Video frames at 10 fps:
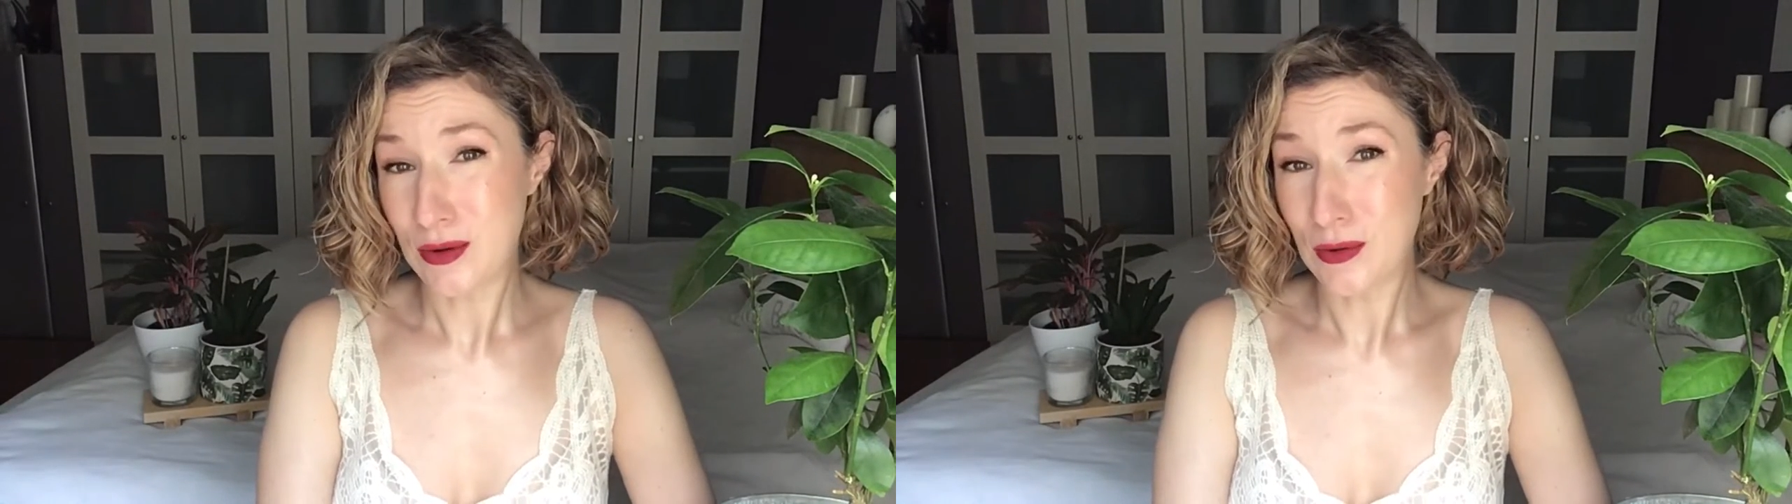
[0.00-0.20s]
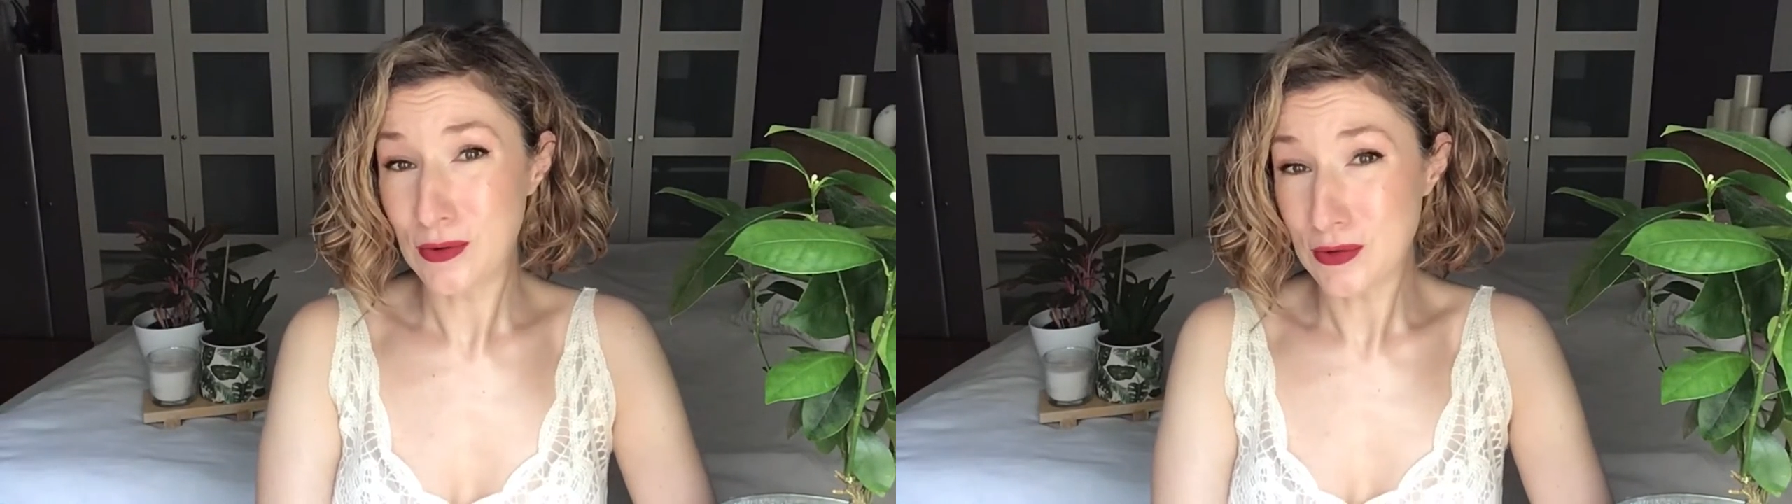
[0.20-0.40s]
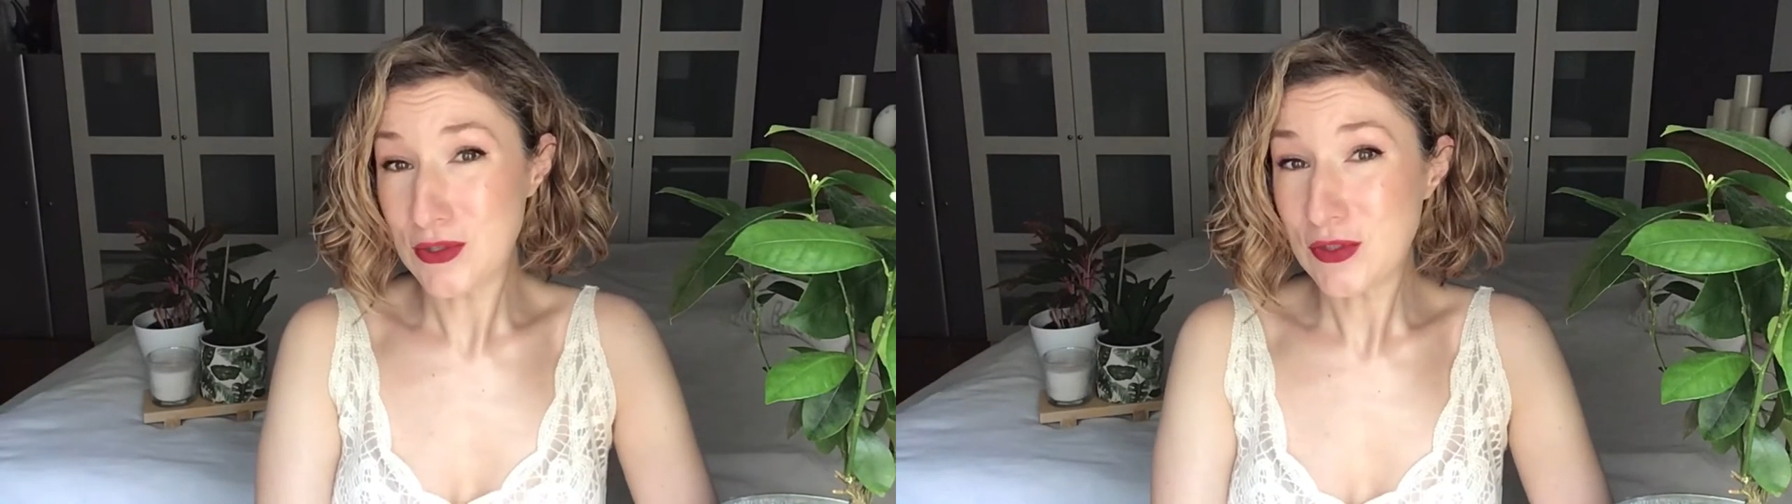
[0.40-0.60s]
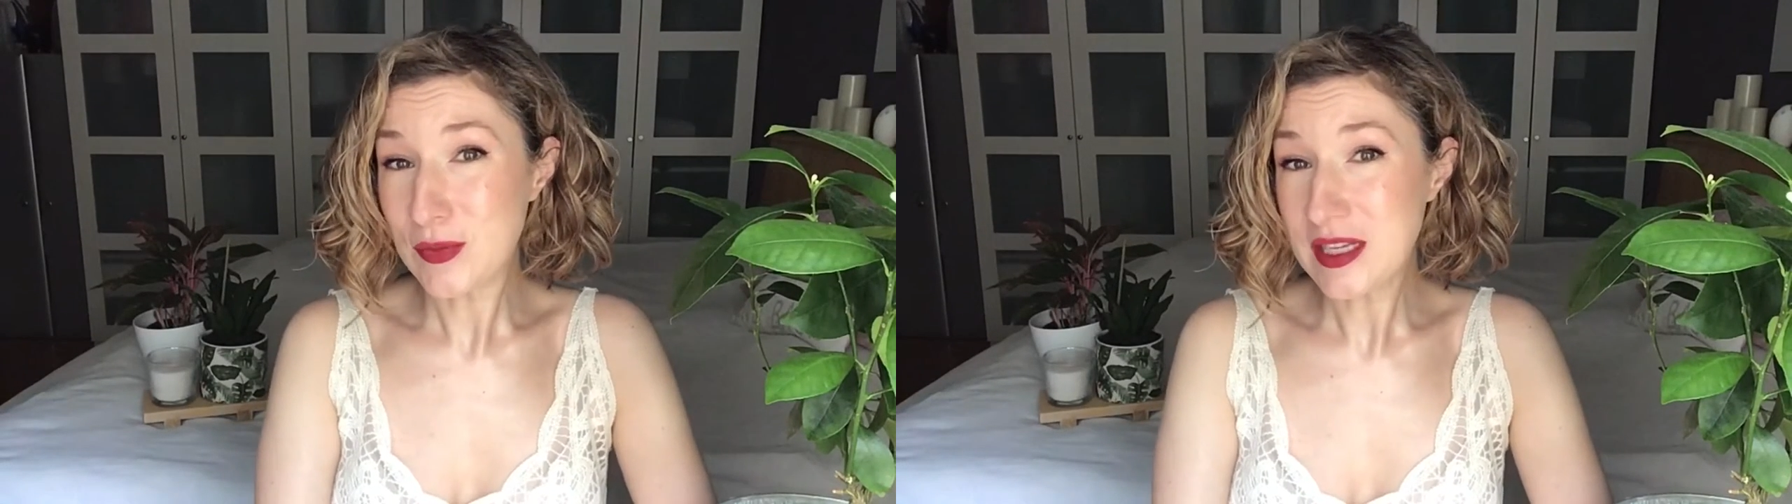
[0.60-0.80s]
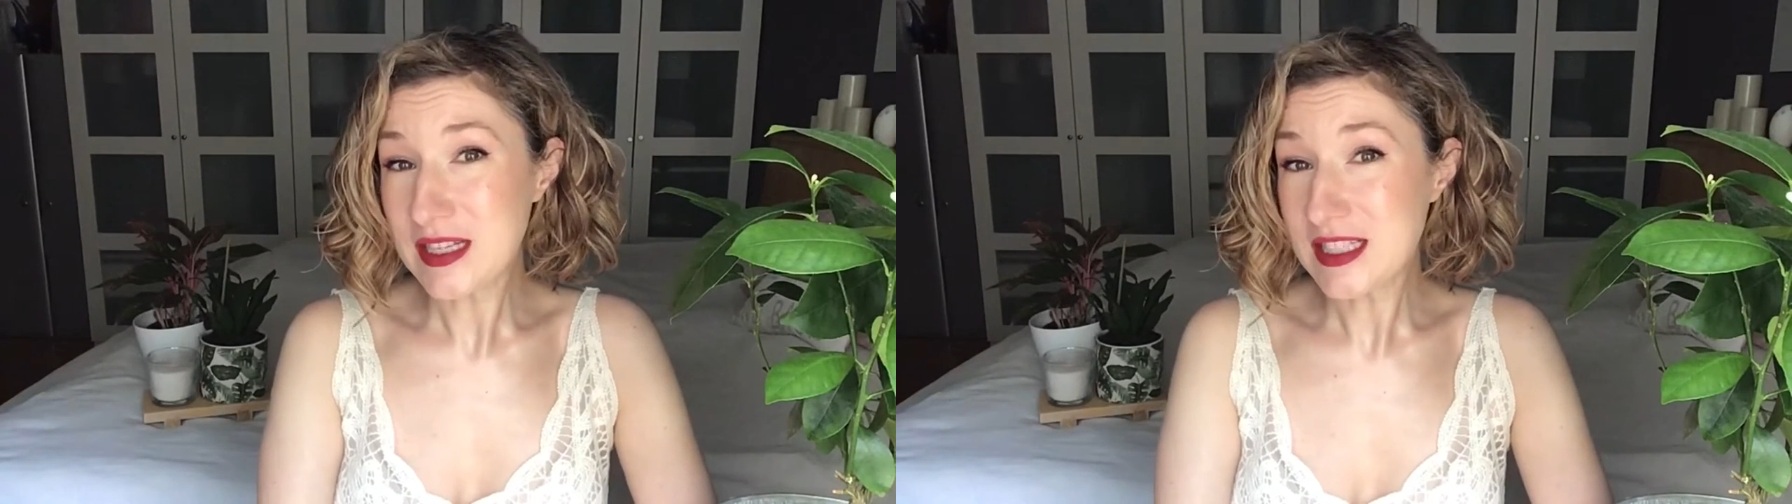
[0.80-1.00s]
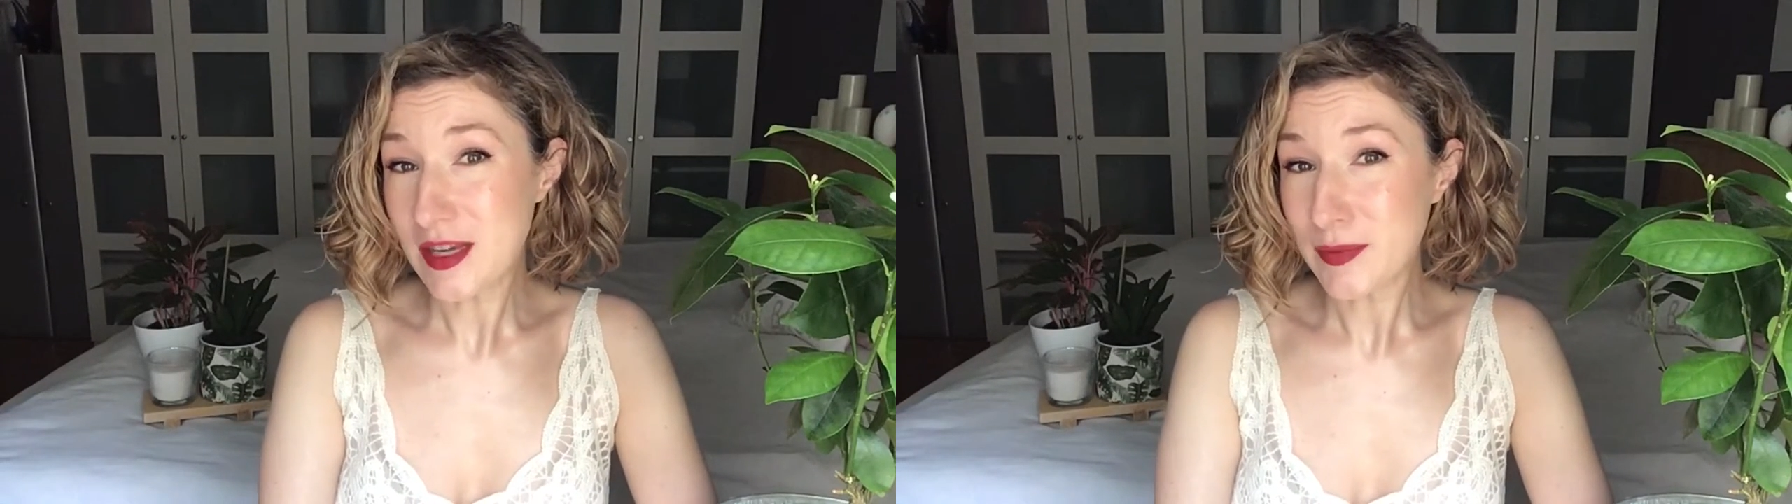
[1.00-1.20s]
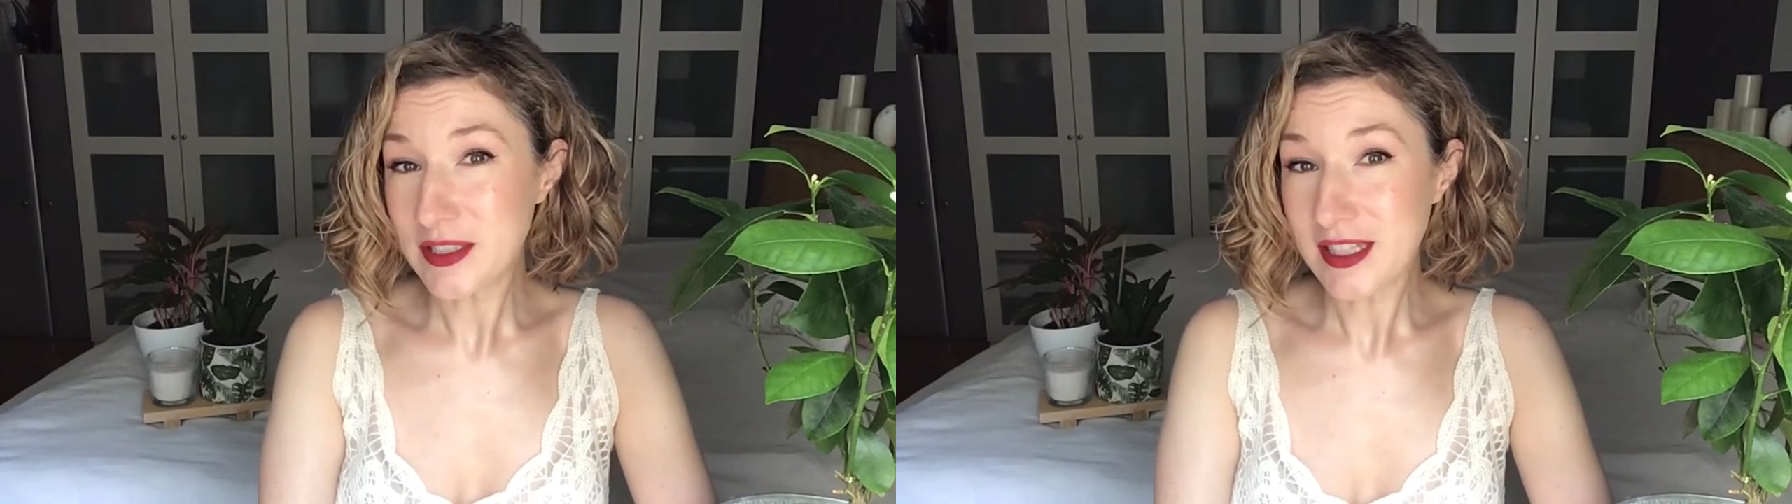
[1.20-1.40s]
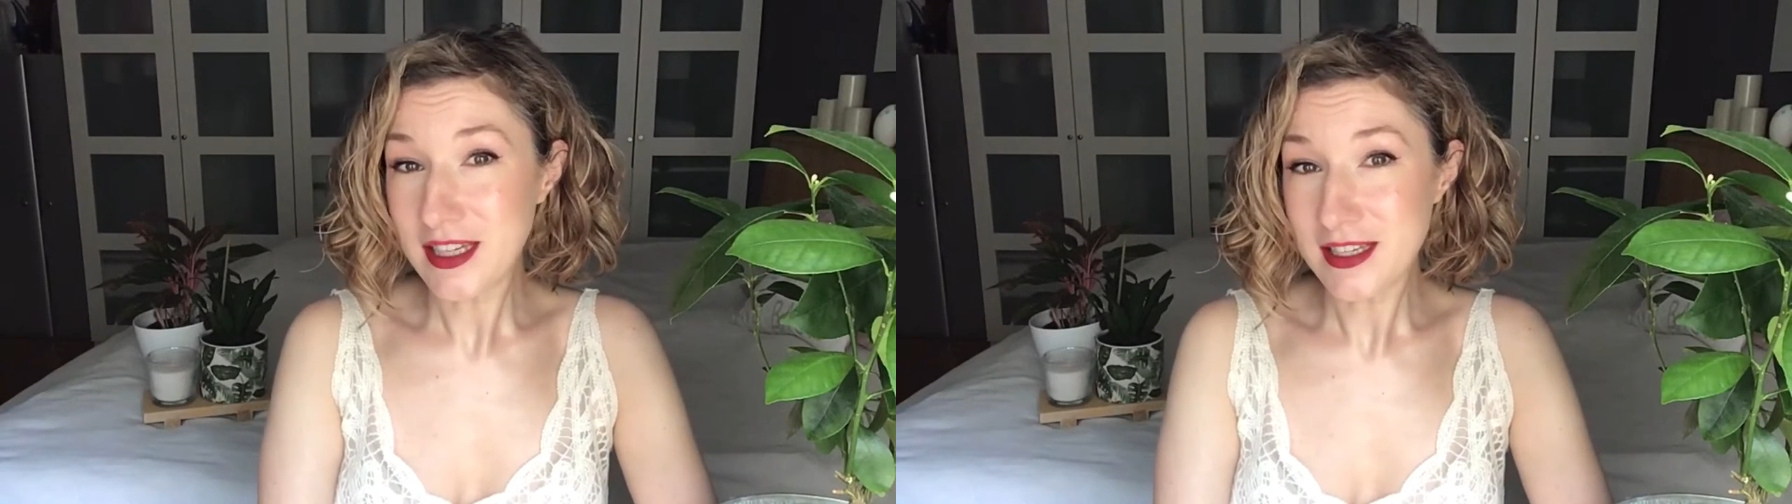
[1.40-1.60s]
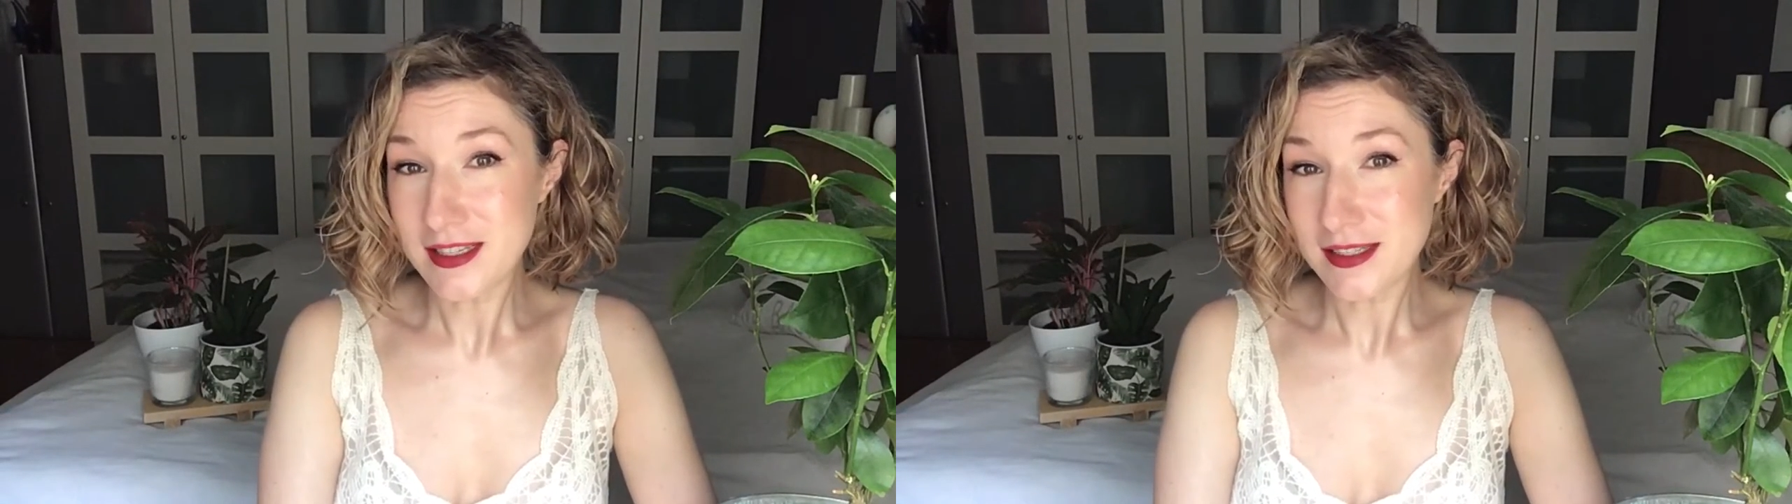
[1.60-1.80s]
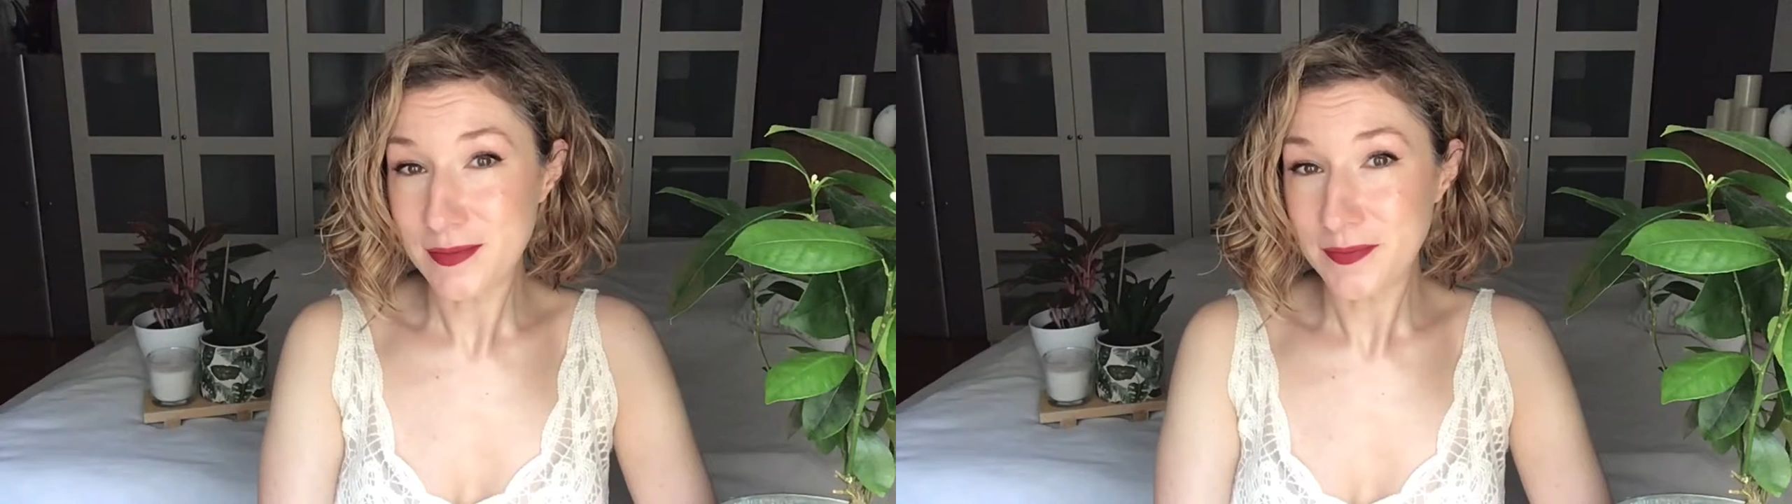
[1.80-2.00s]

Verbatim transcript: also been jeopardized?